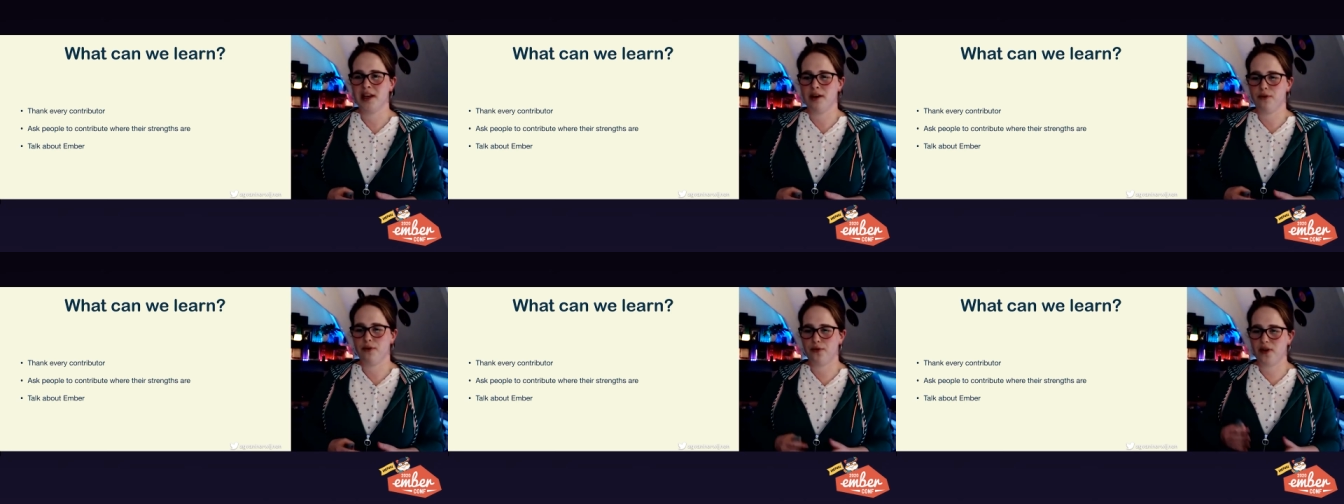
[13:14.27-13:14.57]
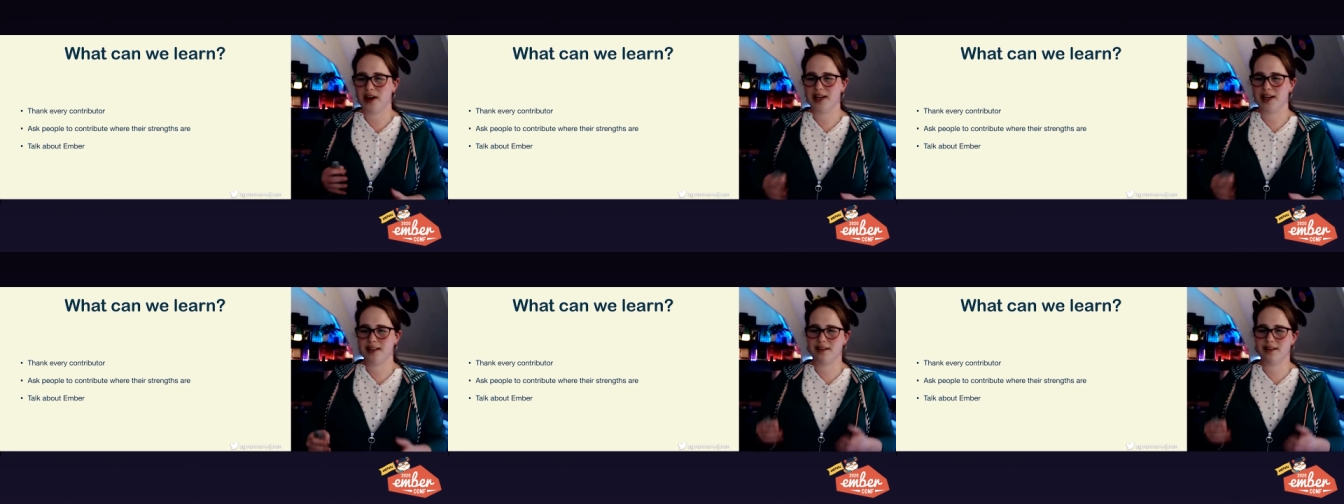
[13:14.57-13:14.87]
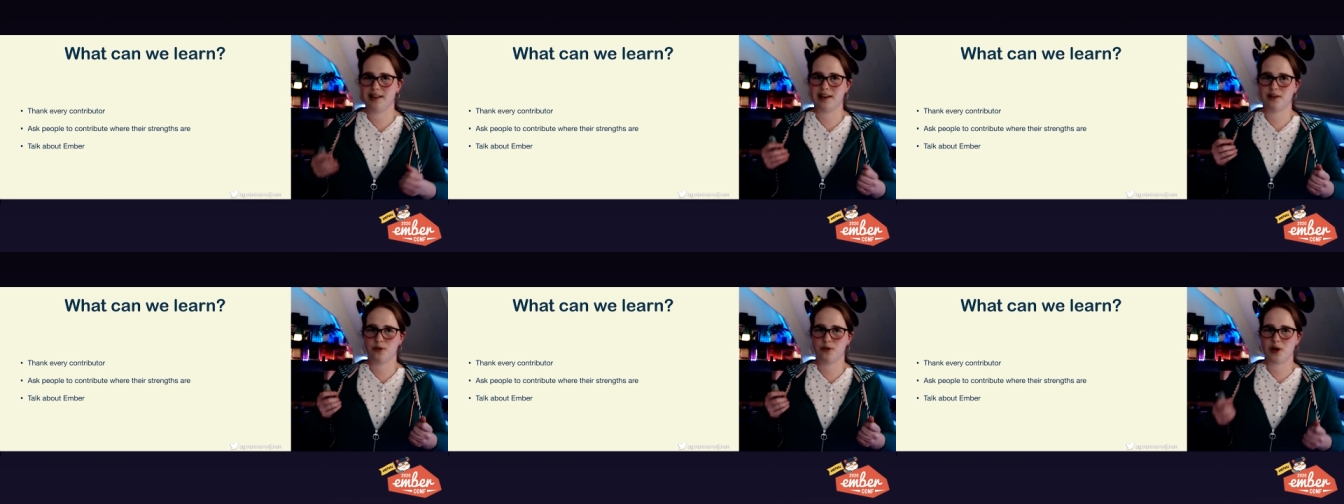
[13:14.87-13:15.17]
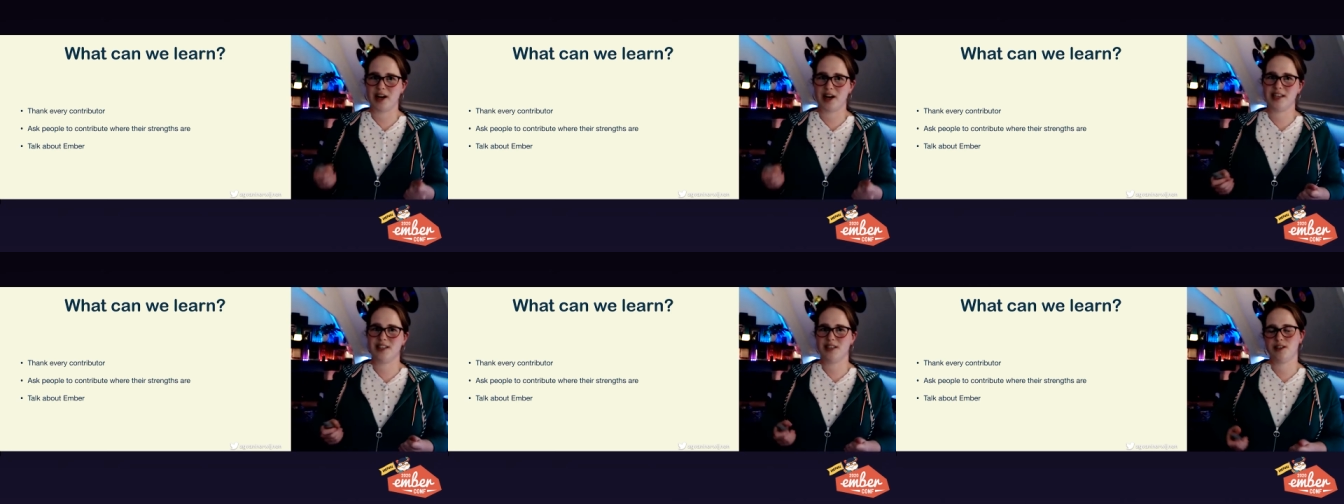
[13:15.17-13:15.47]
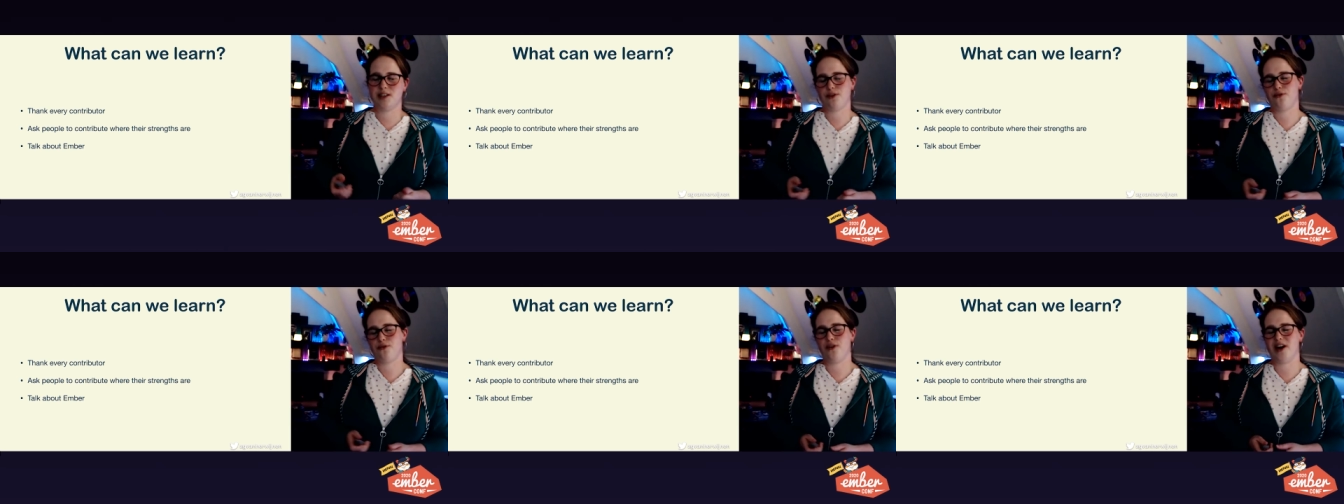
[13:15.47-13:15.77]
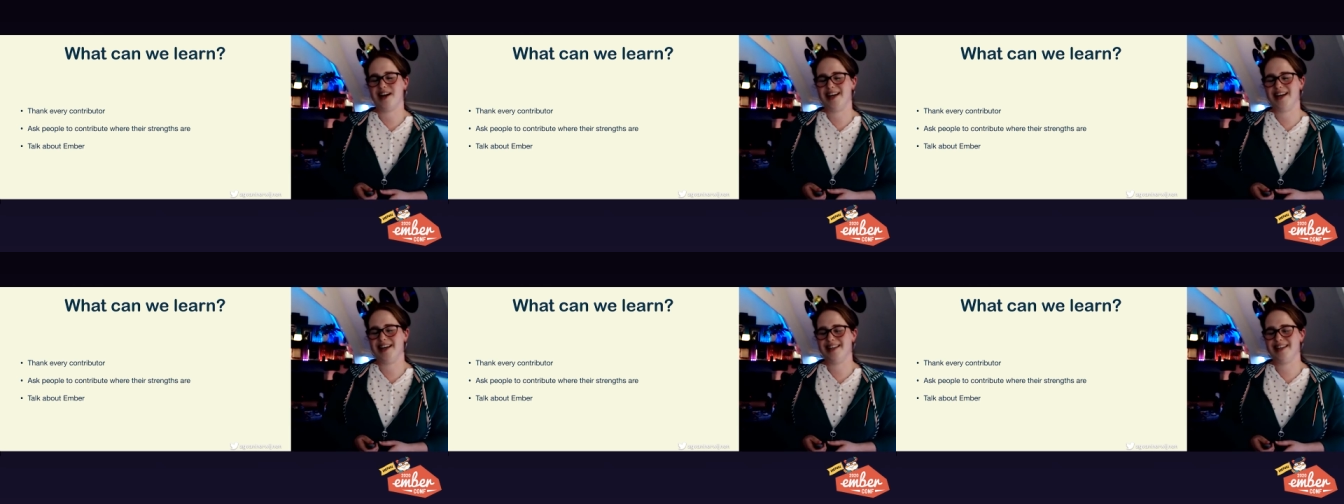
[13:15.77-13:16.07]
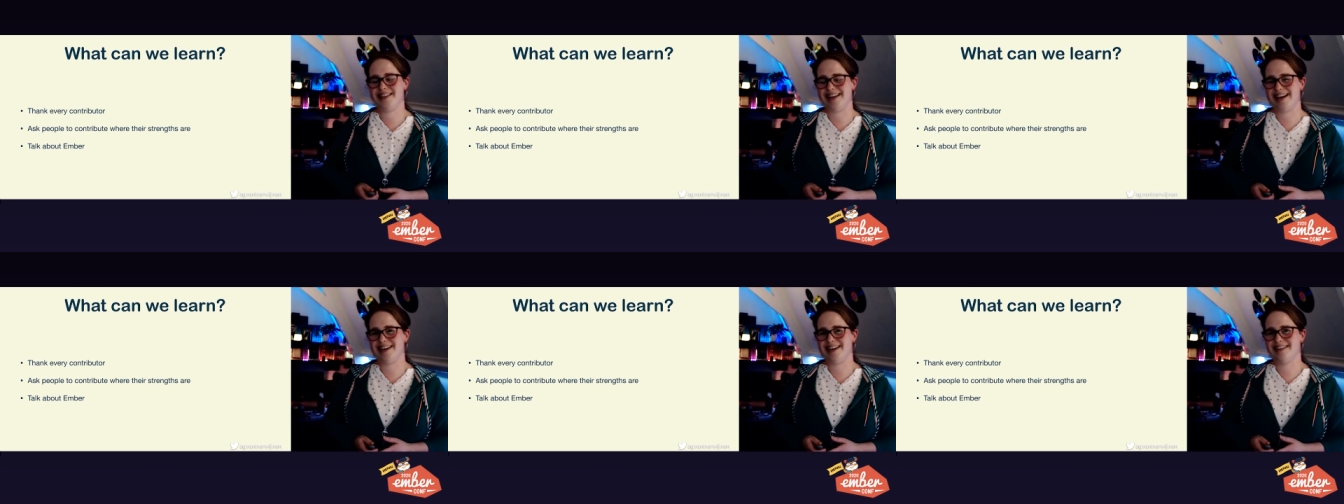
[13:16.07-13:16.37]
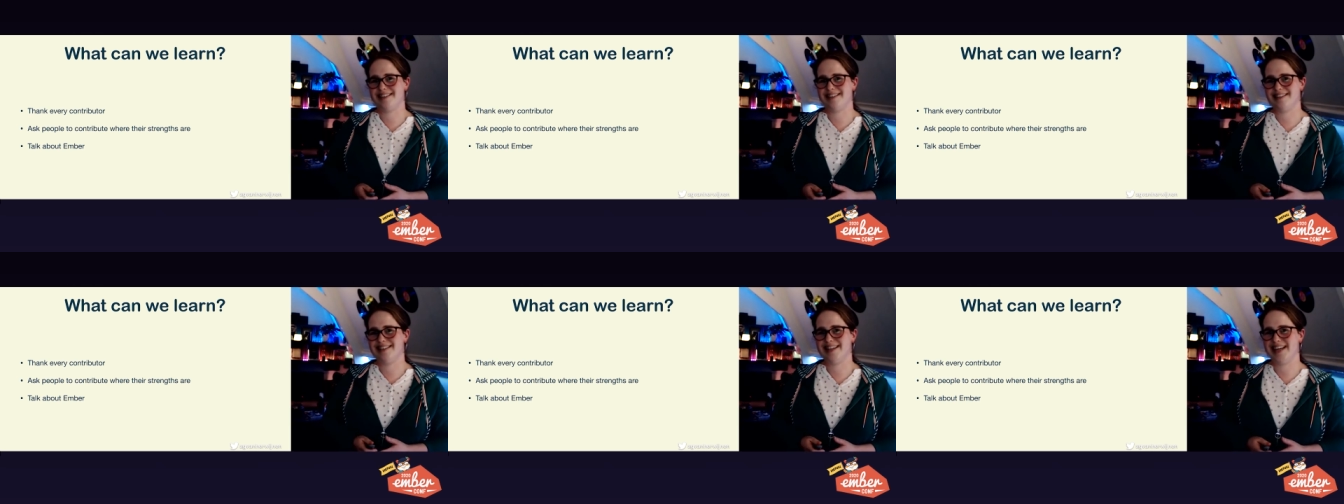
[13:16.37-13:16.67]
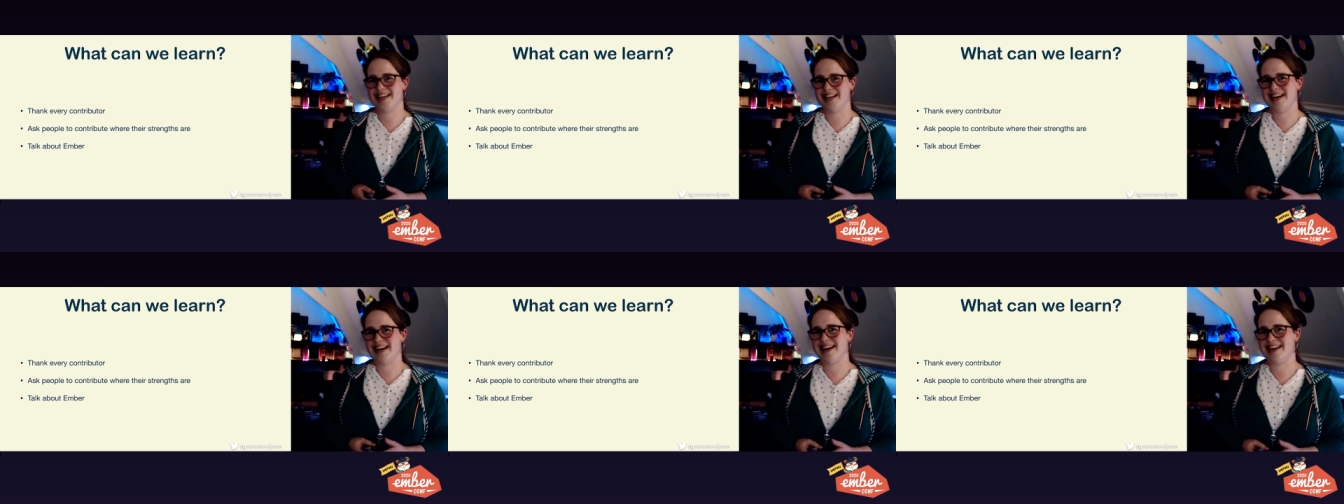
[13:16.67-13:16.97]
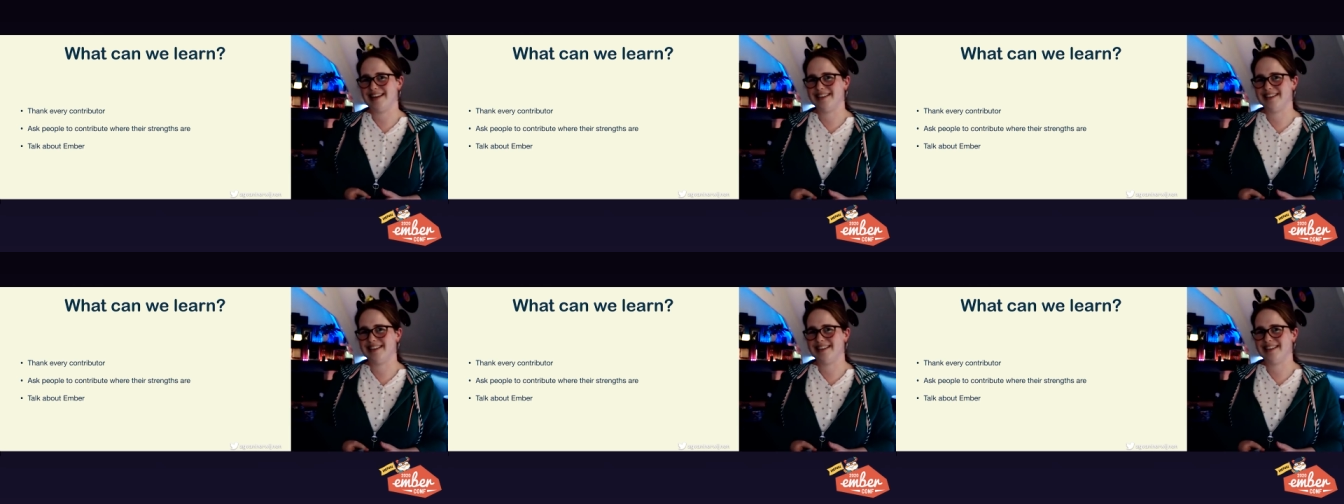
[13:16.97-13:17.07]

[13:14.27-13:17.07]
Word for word: fight the righteous fight at the